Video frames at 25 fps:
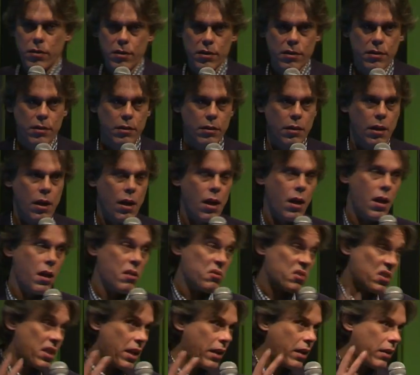there is a
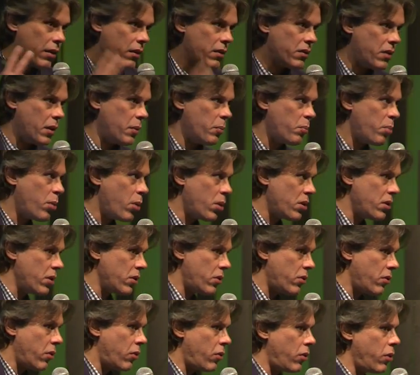second
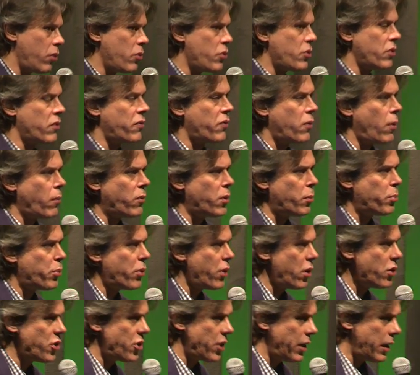important conclusion from the
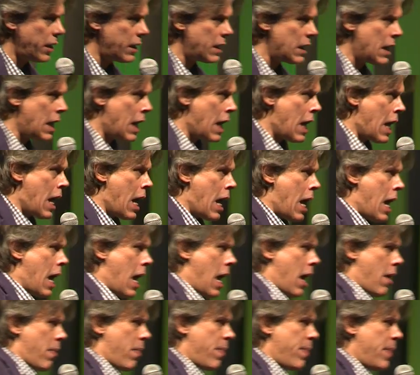project,
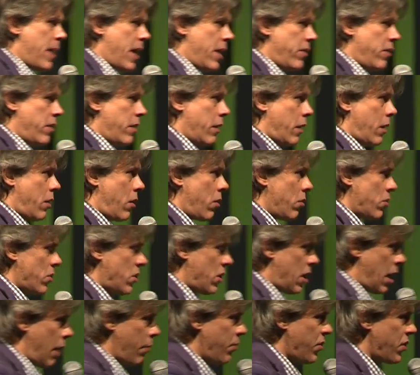that the
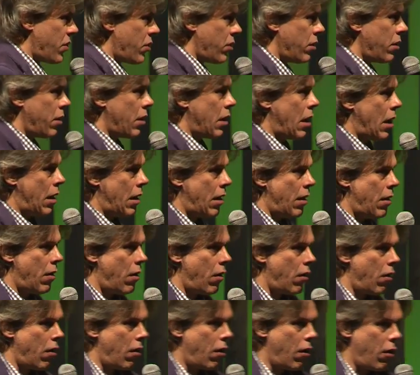consumption
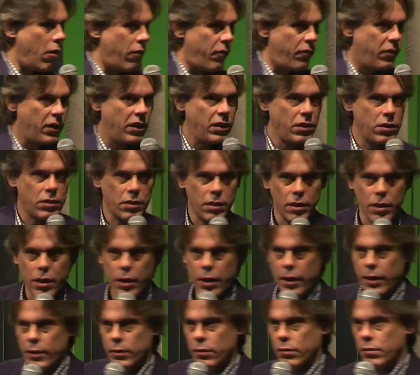of
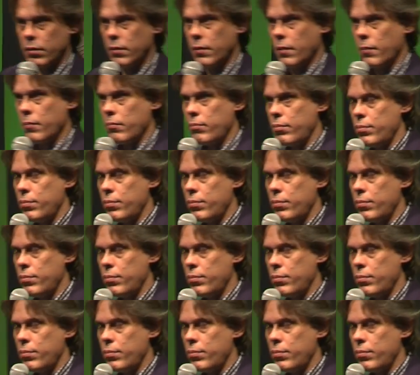internet